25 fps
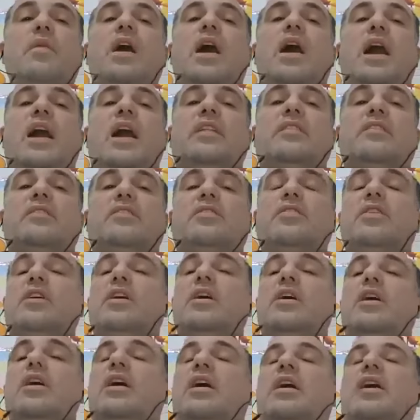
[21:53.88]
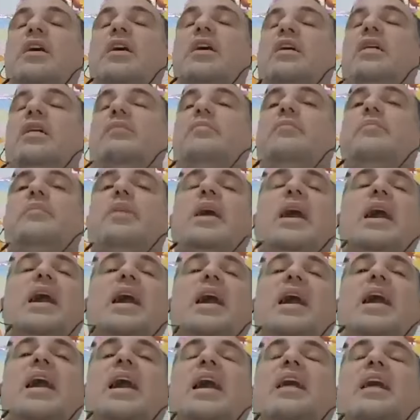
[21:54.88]
and um,
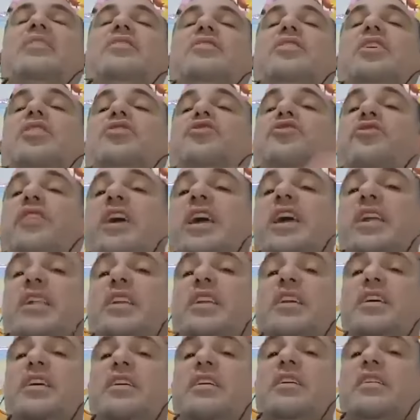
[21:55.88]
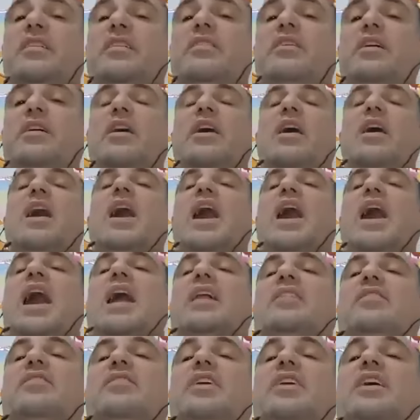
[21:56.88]
and the training,
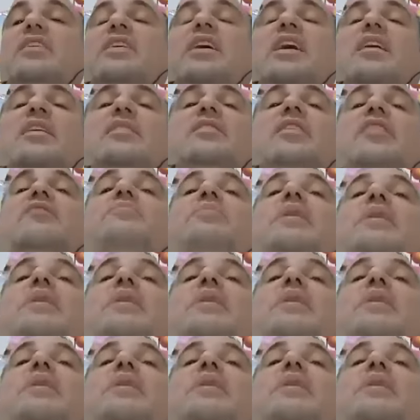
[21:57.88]
and they've